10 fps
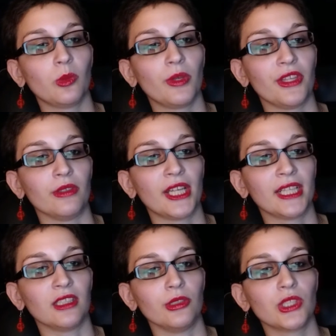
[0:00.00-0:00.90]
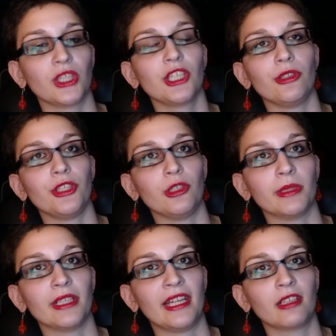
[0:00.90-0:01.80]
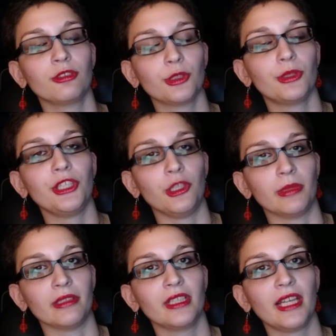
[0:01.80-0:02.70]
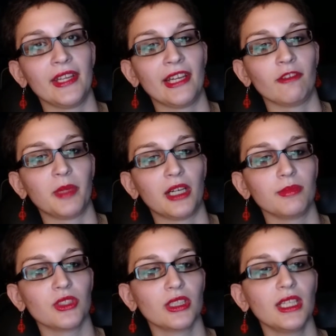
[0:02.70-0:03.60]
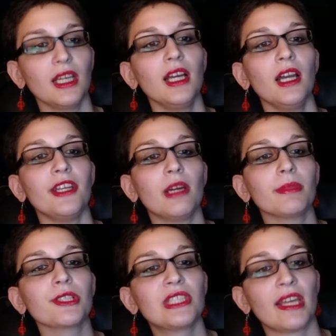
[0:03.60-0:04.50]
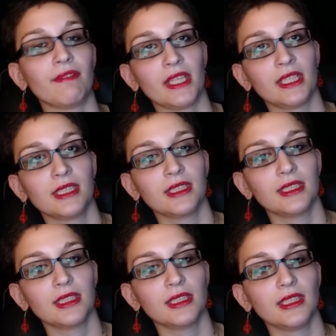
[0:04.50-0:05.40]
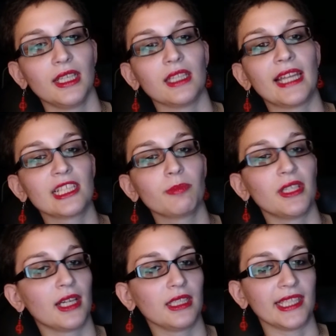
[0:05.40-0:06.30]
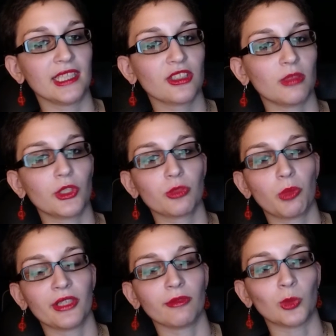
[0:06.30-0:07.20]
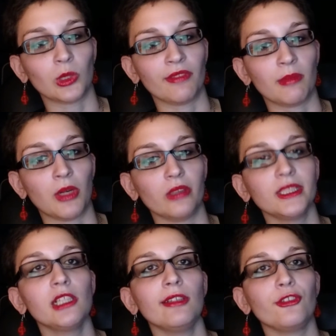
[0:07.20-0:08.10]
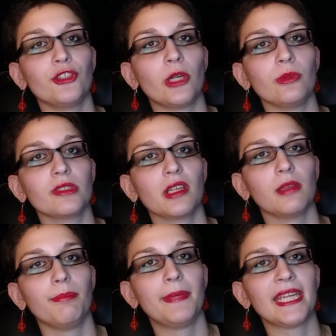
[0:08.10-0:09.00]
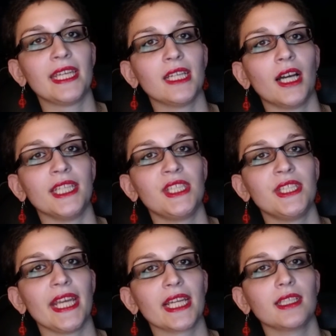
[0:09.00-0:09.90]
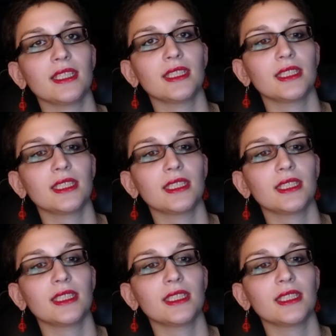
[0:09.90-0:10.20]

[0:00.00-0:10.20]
with you letting loose on the crude humor, and F-bombs. Number 7. Last but not least, the most important rule of them all. Don't be a dick.